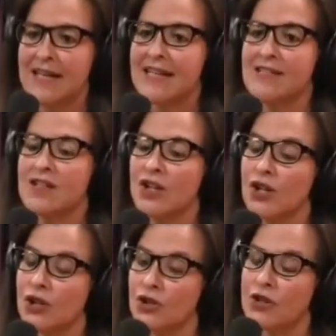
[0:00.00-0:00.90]
is an
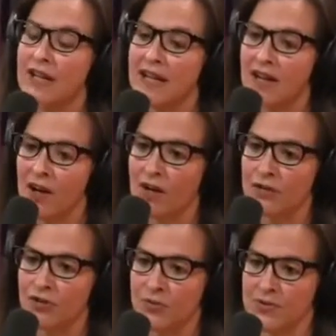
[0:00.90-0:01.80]
alert and
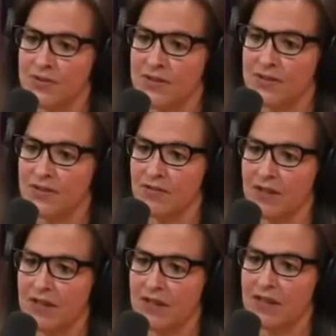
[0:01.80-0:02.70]
knowledgeable
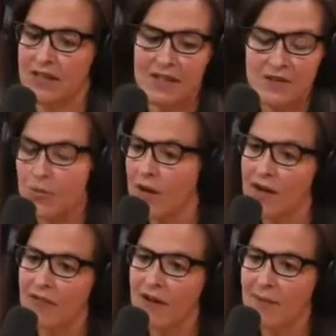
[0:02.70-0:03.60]
citizenry. It's
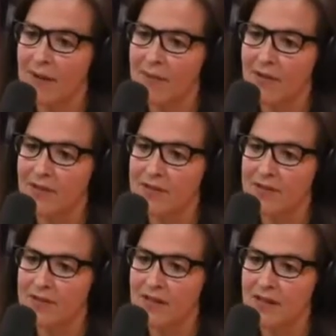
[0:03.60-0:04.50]
why I write my
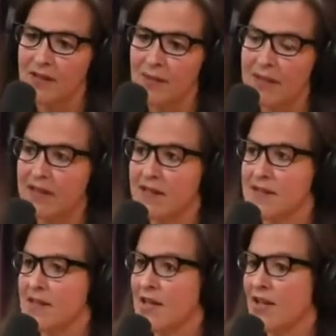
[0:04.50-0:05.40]
books,
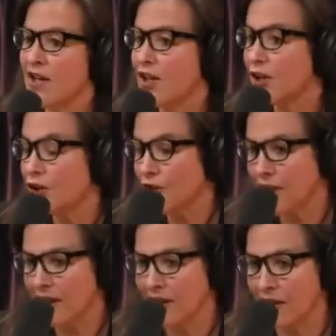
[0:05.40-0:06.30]
because an
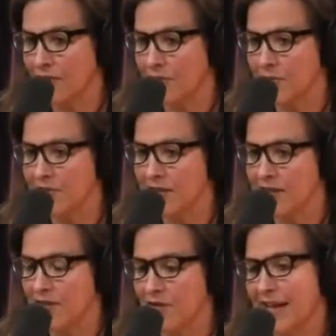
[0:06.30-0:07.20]
alert and knowledgeable
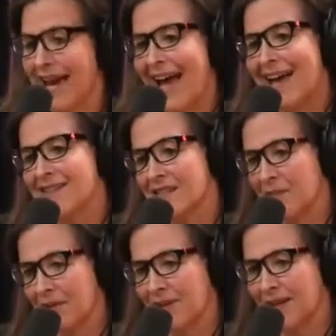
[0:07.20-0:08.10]
citizenry has the
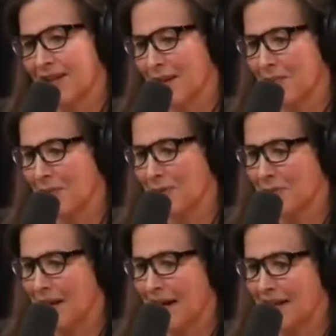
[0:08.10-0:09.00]
ability to kind of
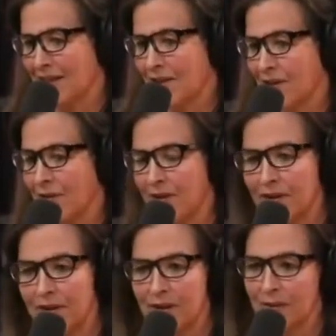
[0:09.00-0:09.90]
push back and go,
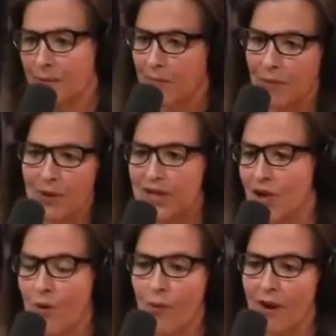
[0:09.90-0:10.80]
but we
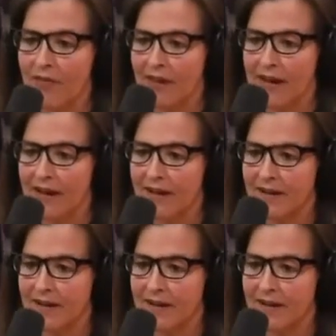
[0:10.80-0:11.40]
don't want that.